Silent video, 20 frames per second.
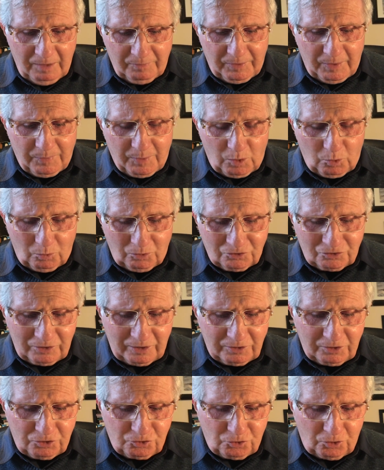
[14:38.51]
Then the Lord
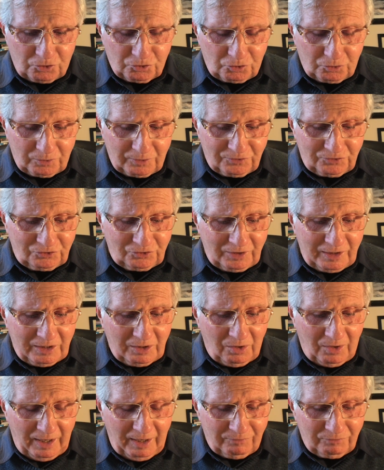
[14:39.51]
said to Joshua, "See,
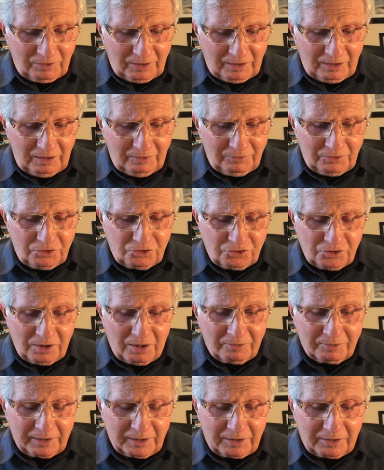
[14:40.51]
I have delivered
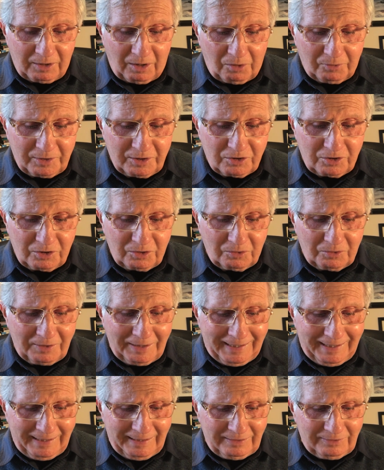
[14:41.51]
Jericho into your
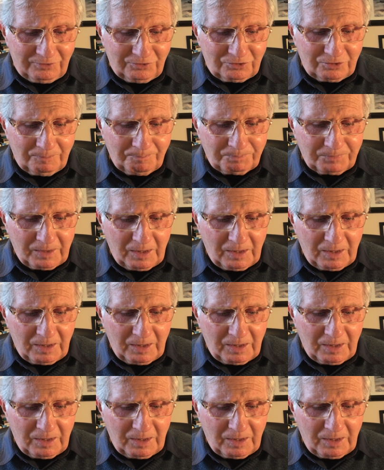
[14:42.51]
hands,